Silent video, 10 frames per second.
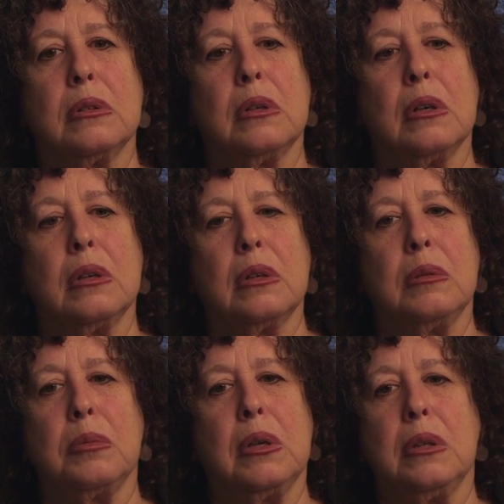Uh,
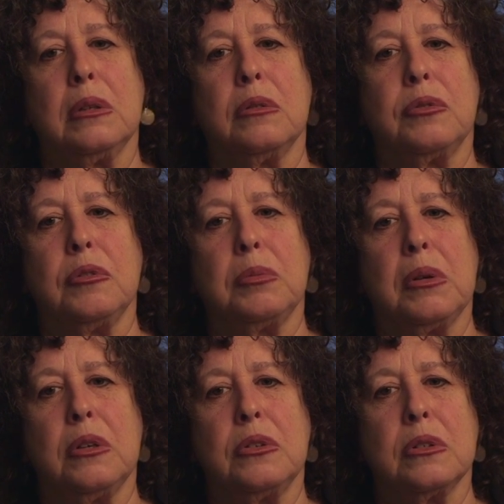he, he did a few
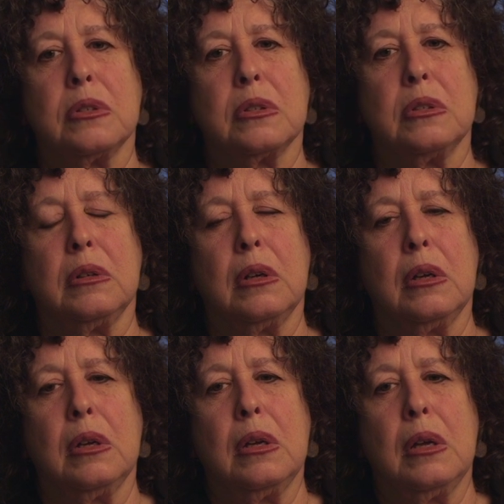pages, and
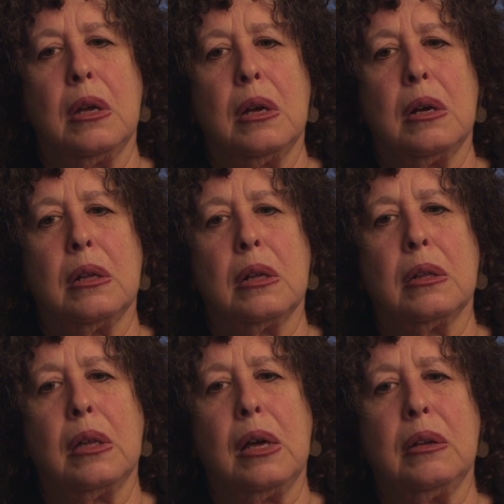a, a
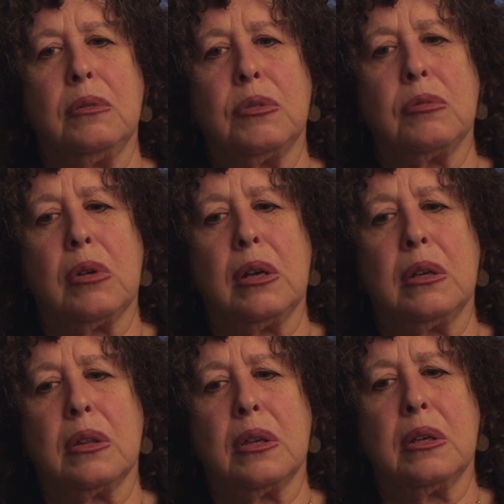lot of the
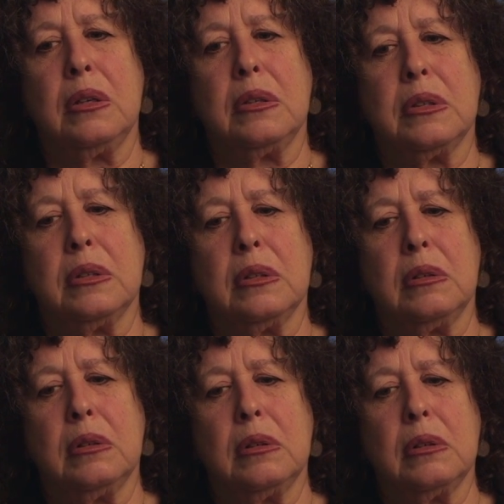writing that he did